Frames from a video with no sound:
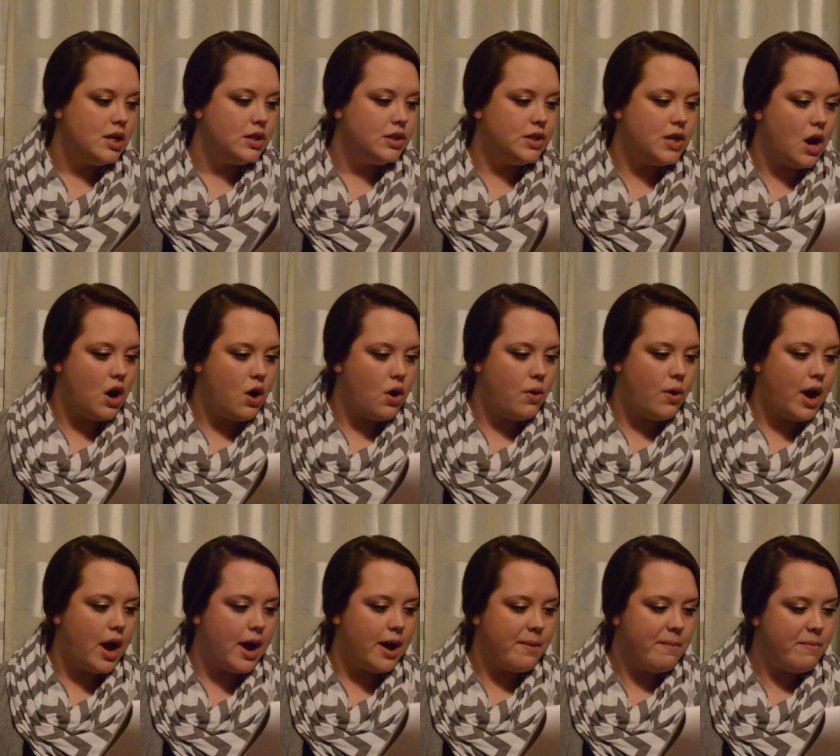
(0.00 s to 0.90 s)

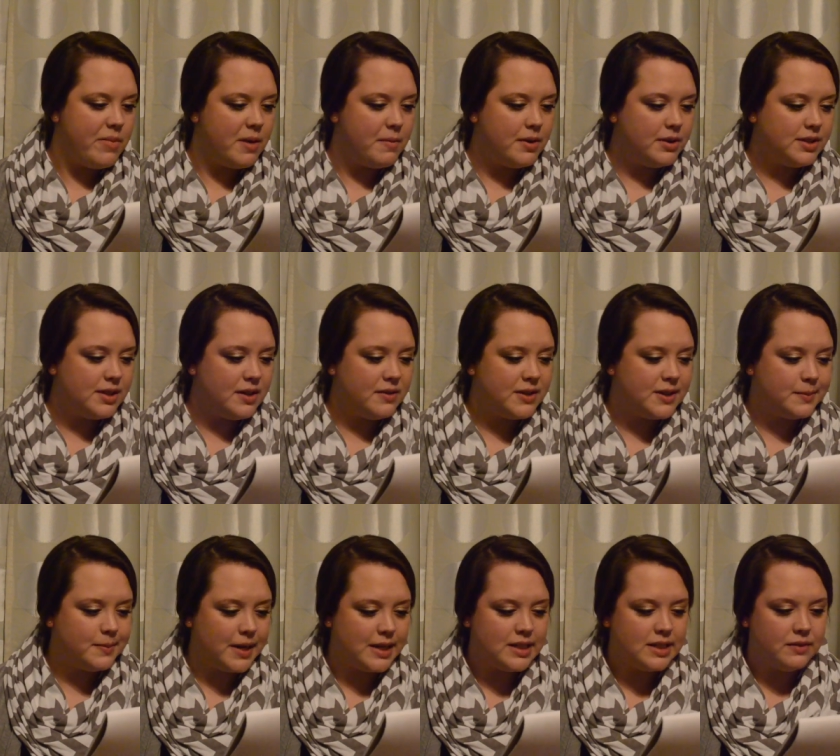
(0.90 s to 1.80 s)
So um, the most
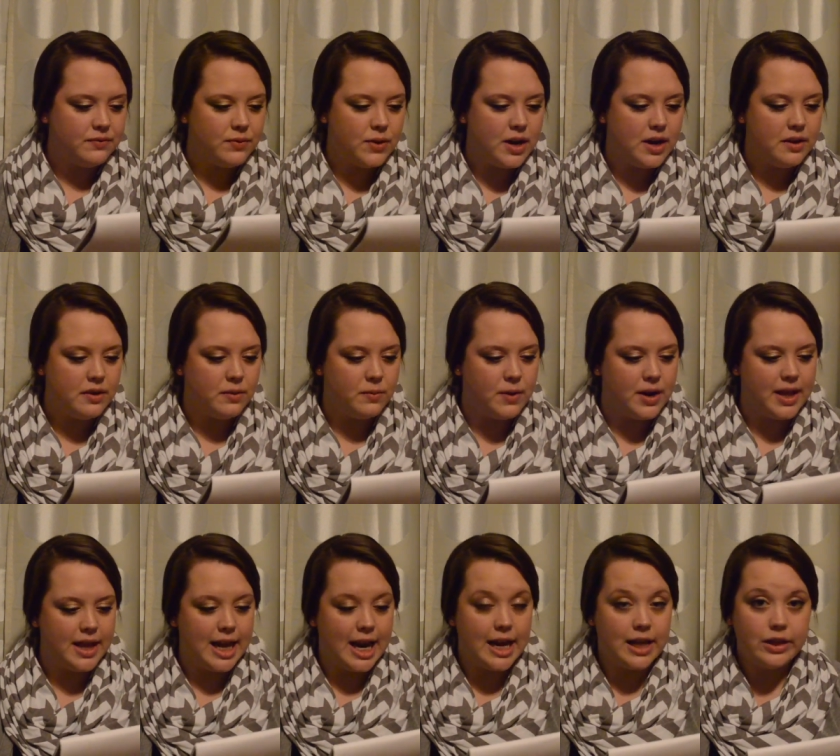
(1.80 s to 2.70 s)
expensive one of the
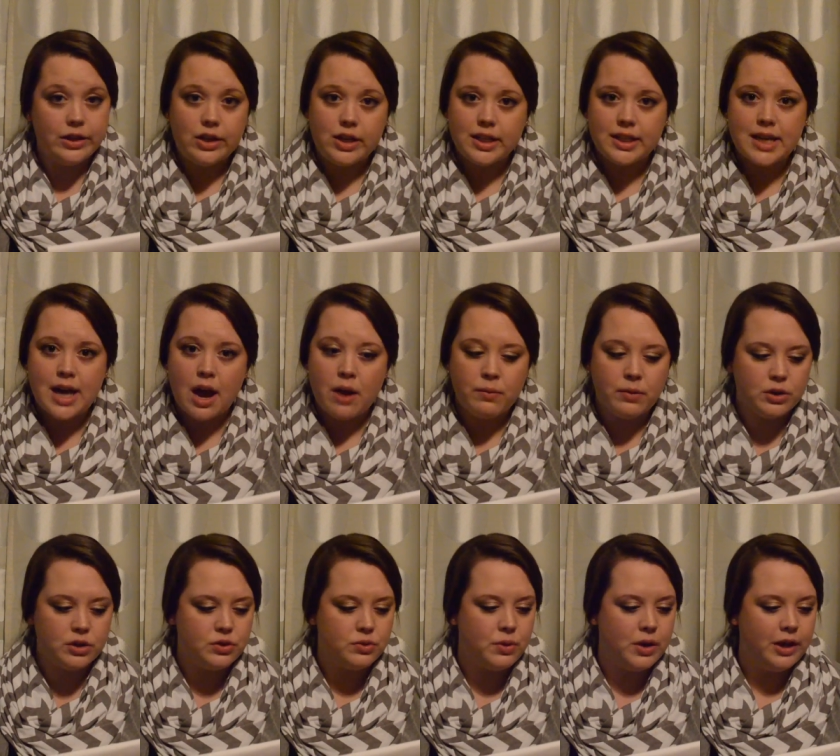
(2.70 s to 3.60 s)
one that I looked at
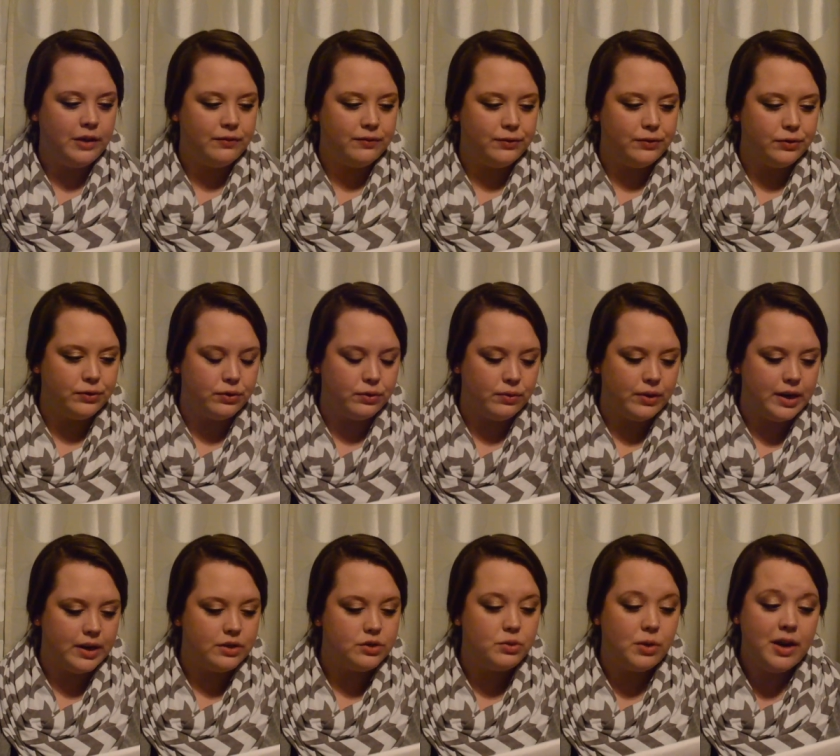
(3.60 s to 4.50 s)
were
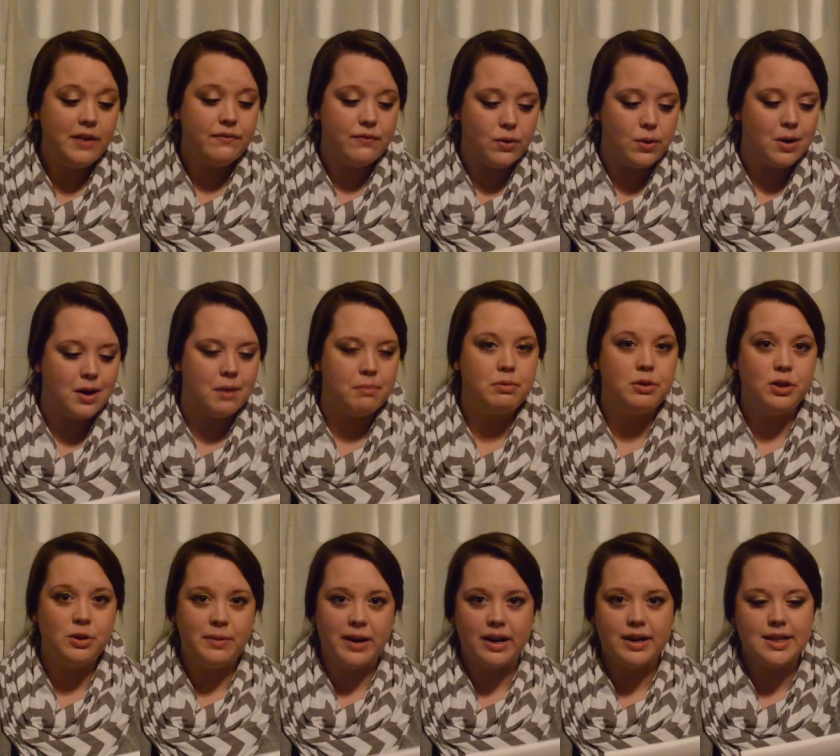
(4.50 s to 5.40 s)
23, 24
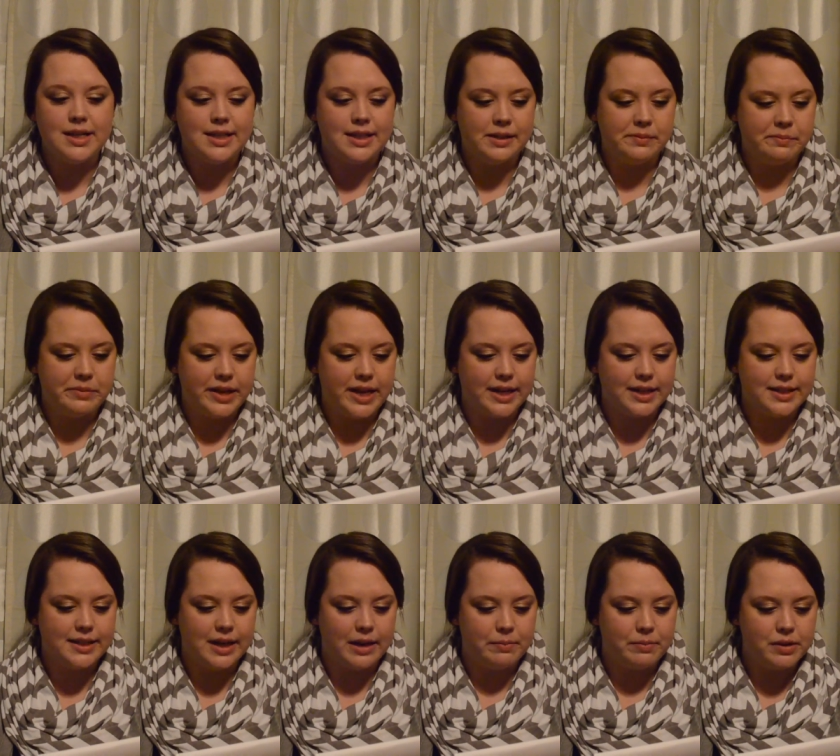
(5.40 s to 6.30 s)
Blueberry
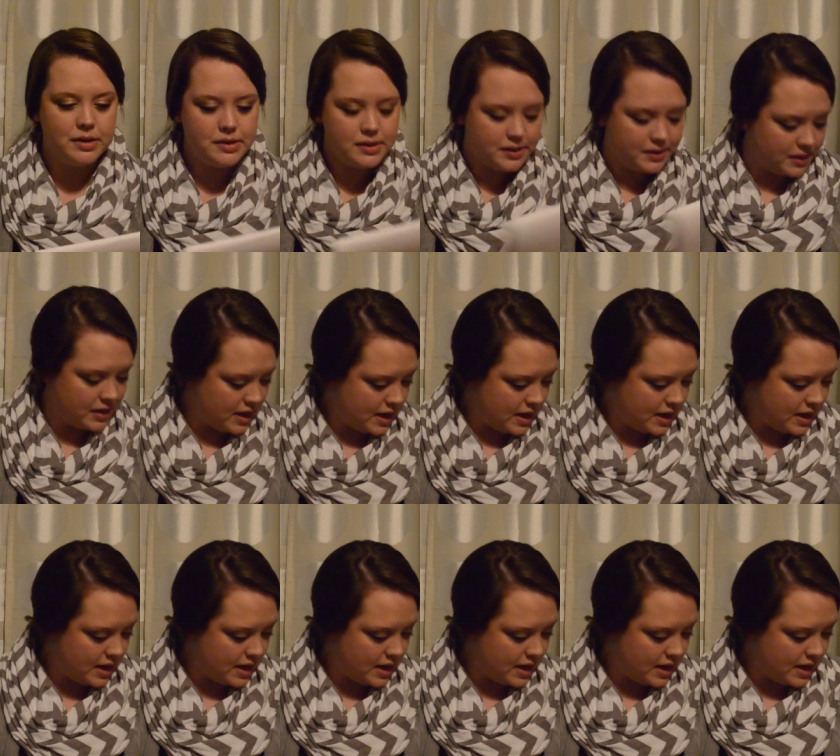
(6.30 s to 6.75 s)
Simplex diapers.